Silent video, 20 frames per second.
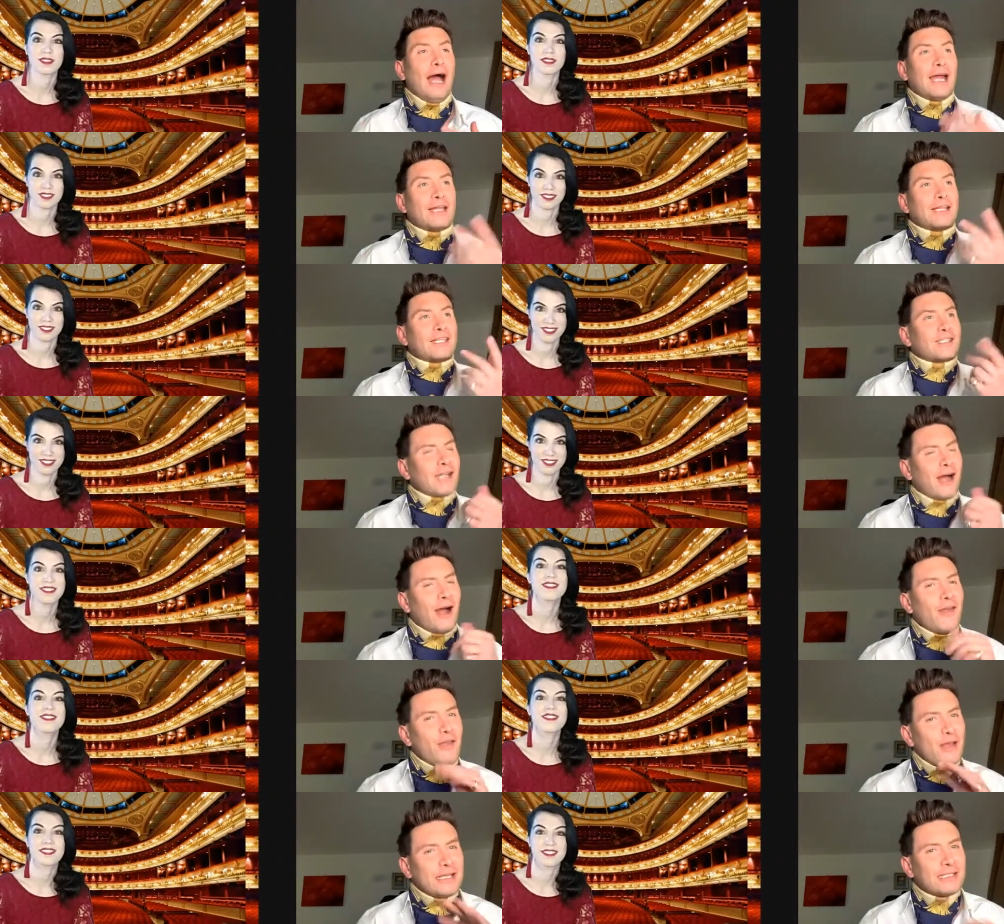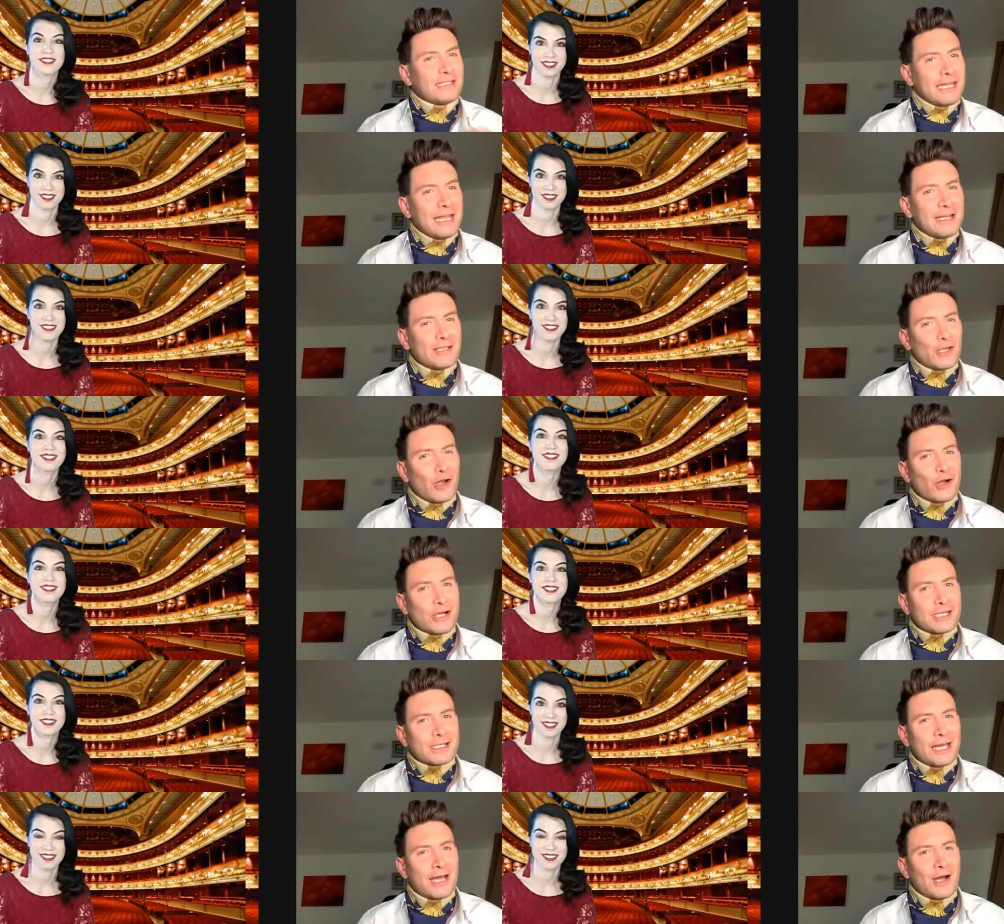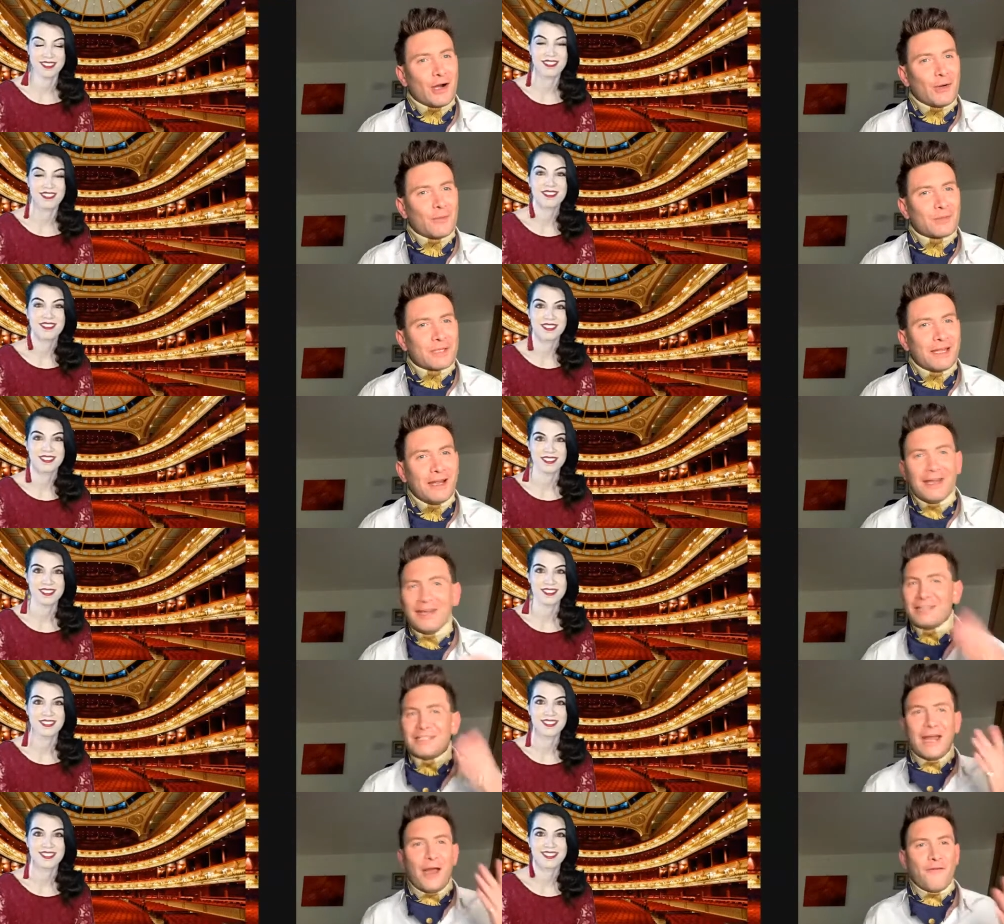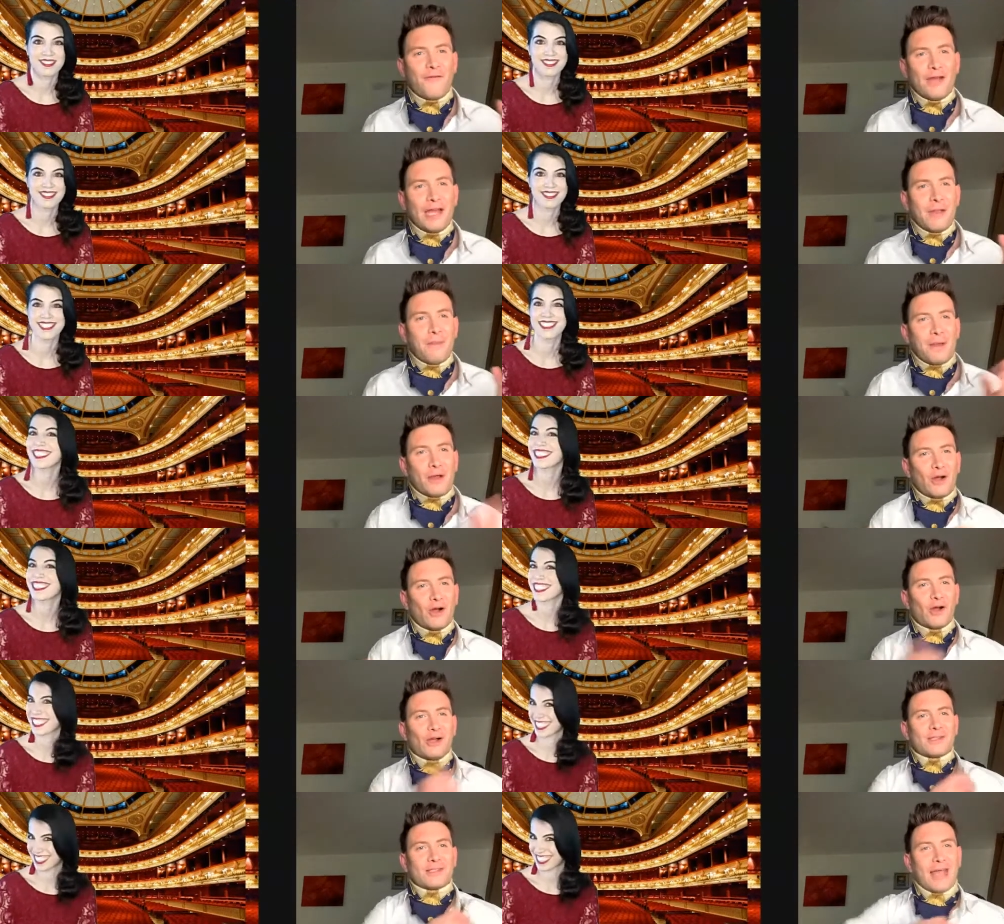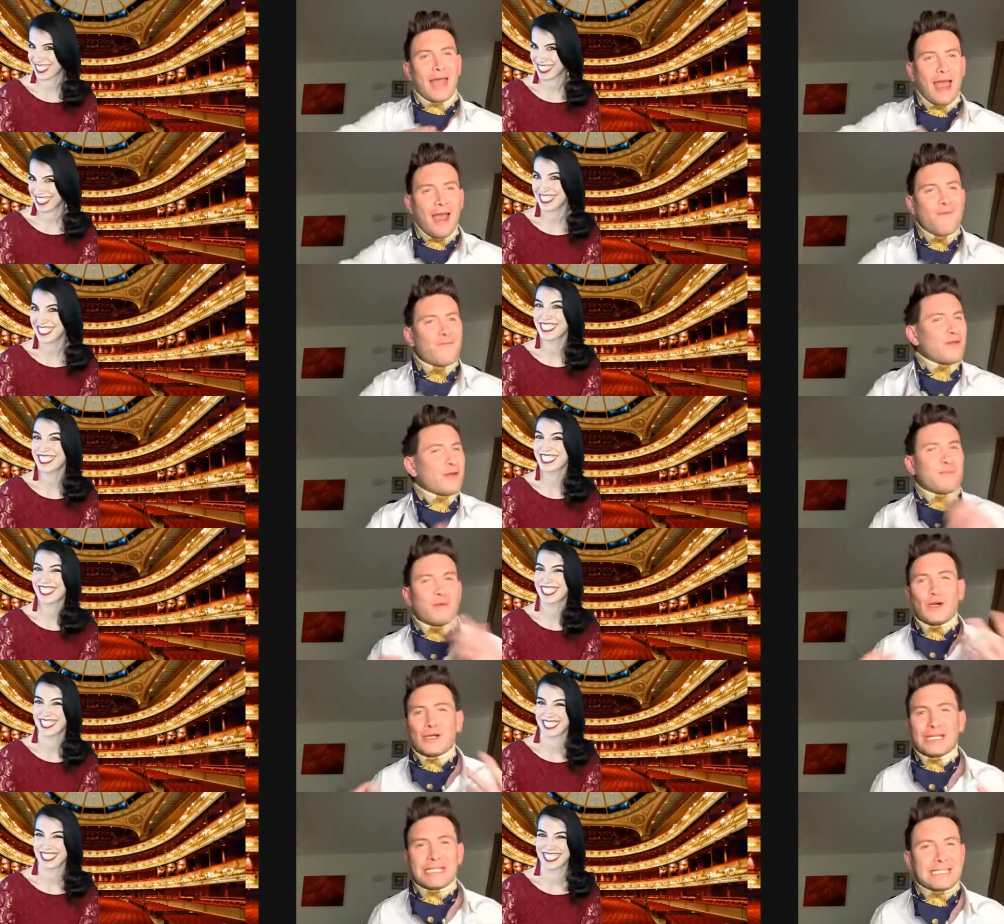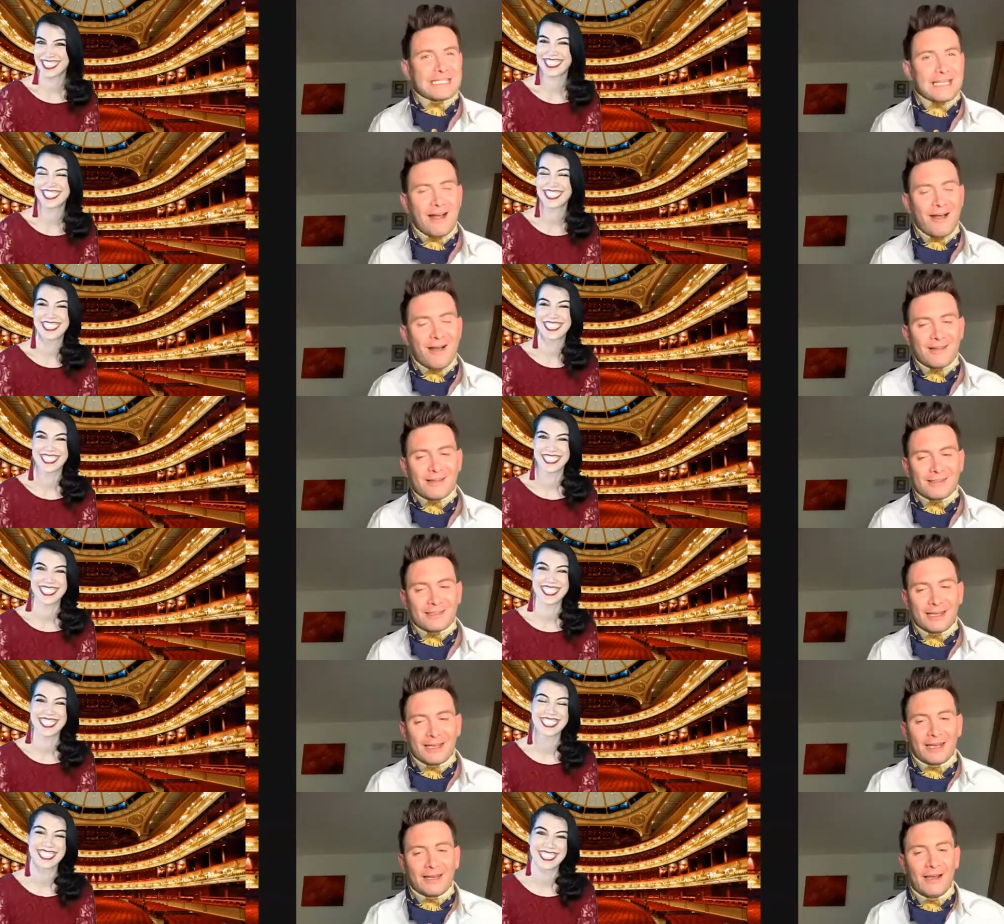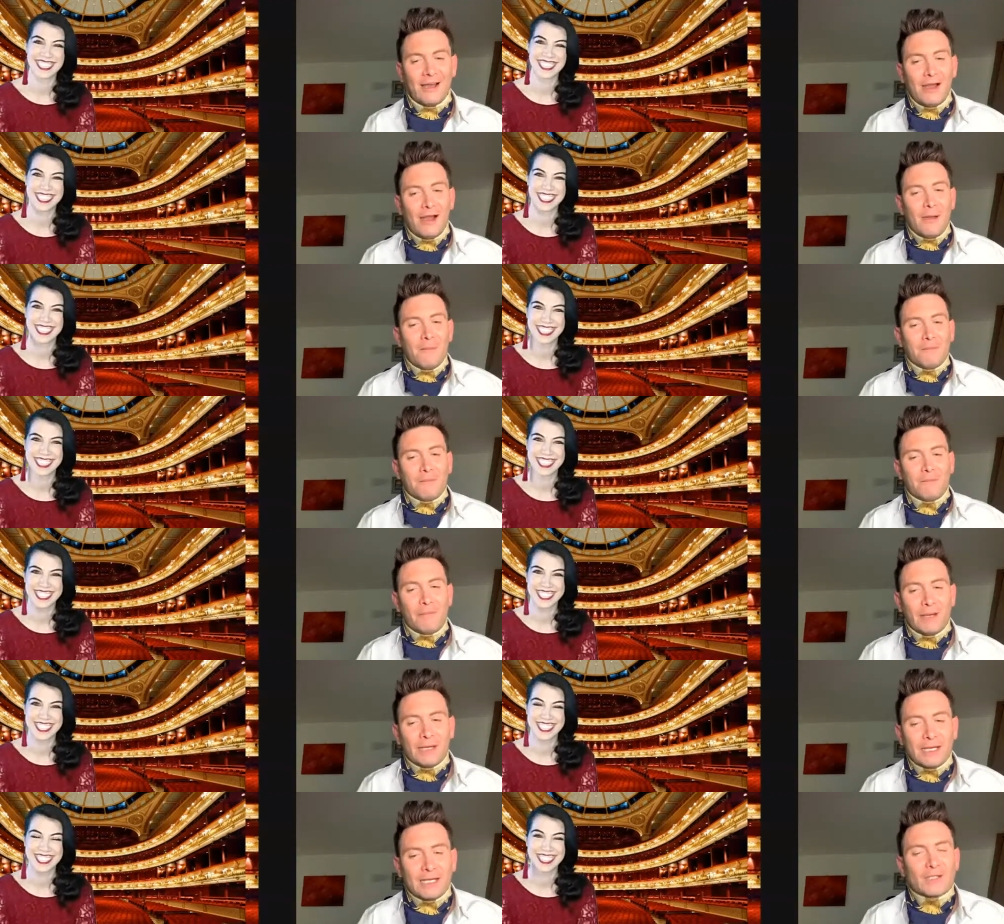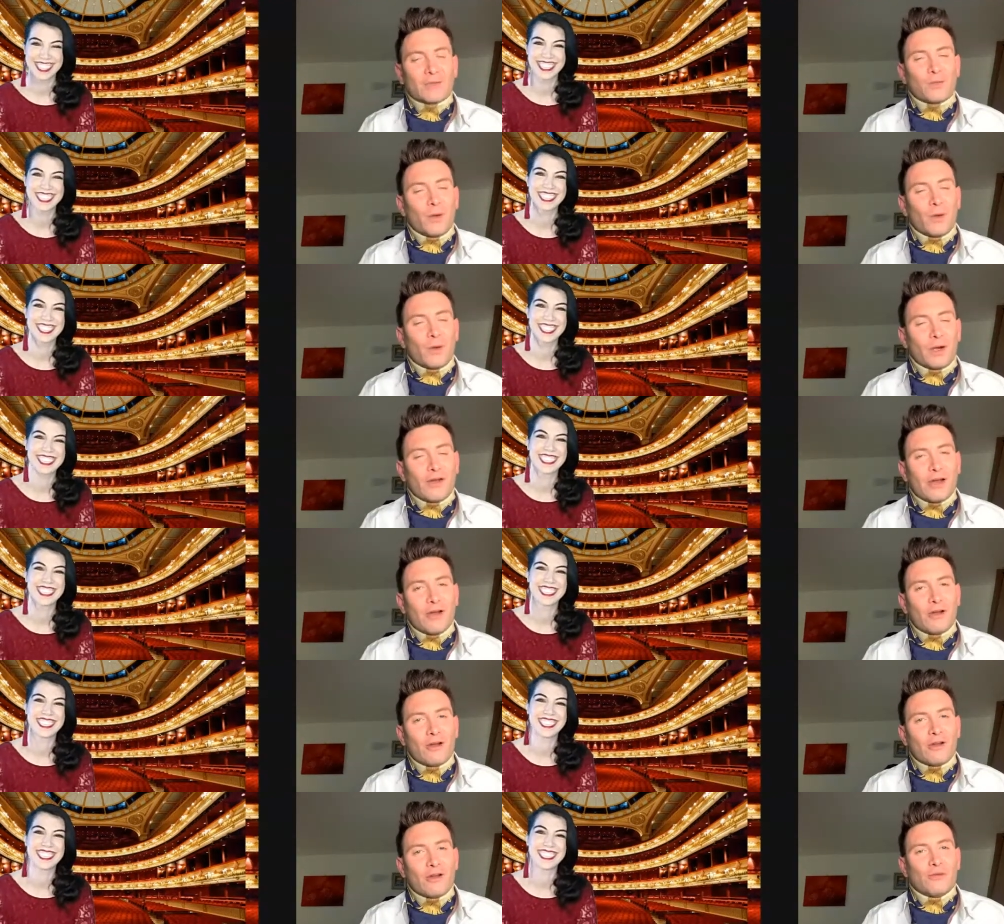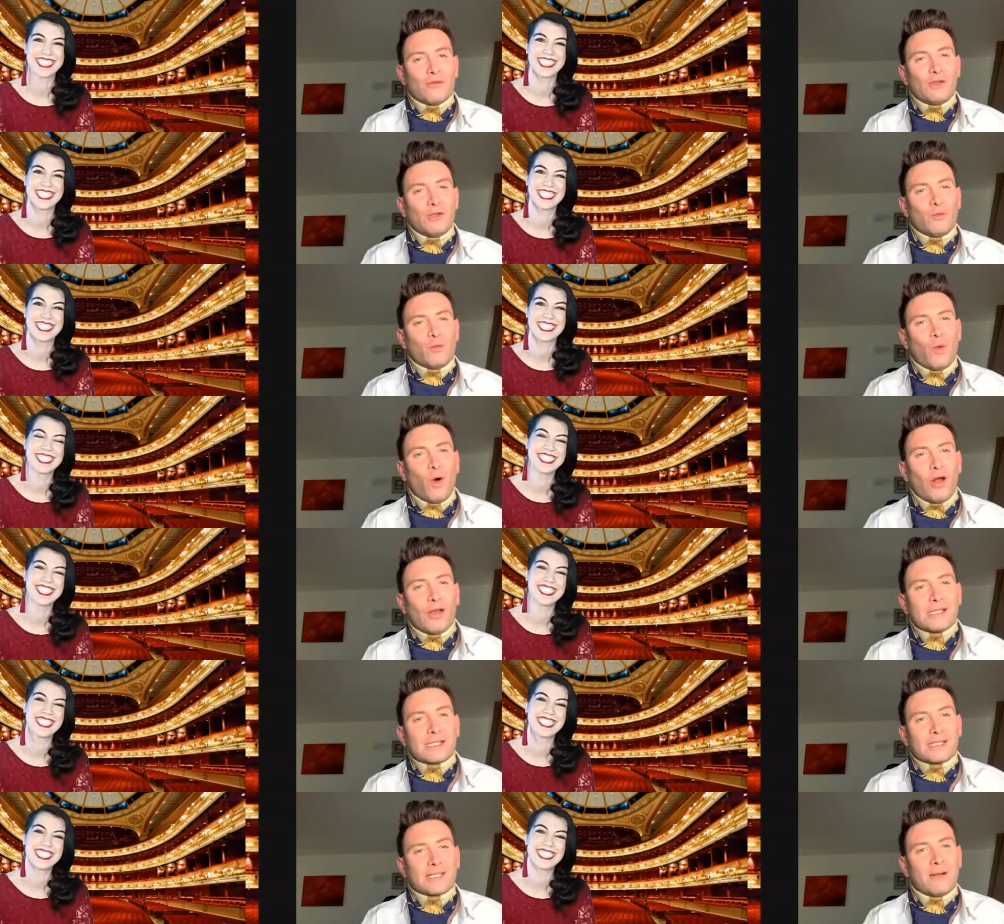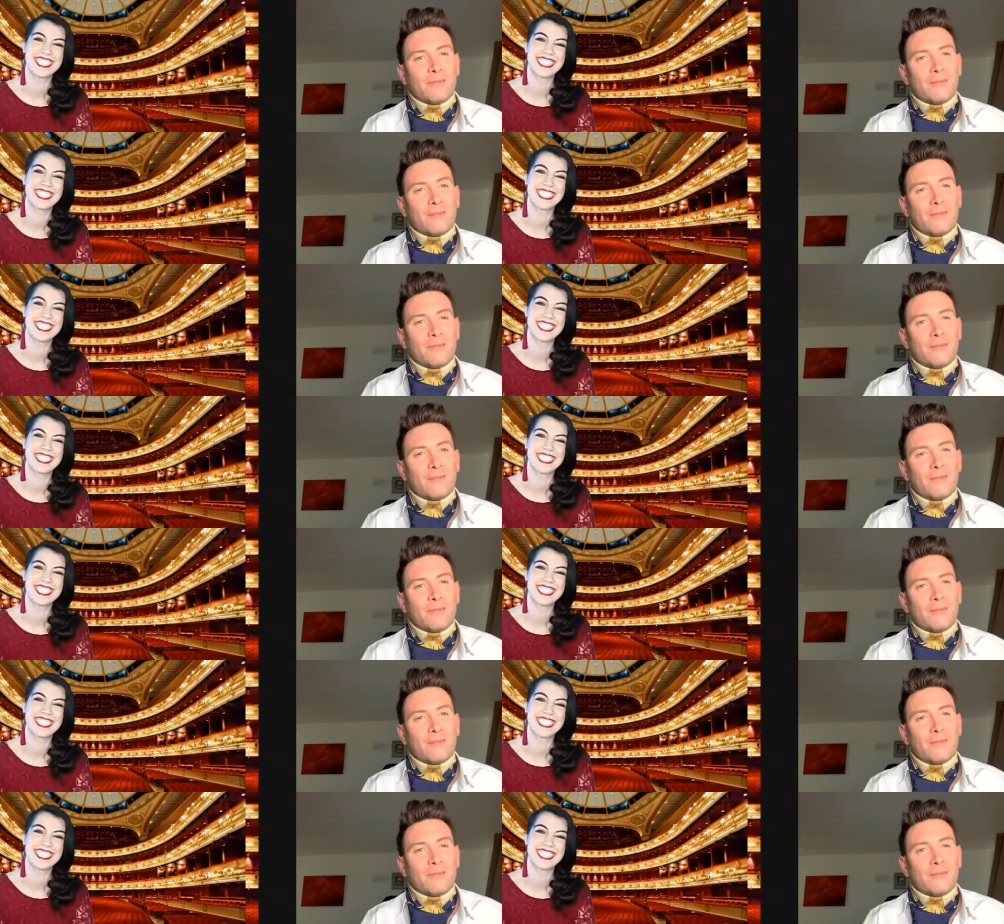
Speaker 1: And I think TikTok has helped definitely because everybody's dancing, and it's one of those. If you want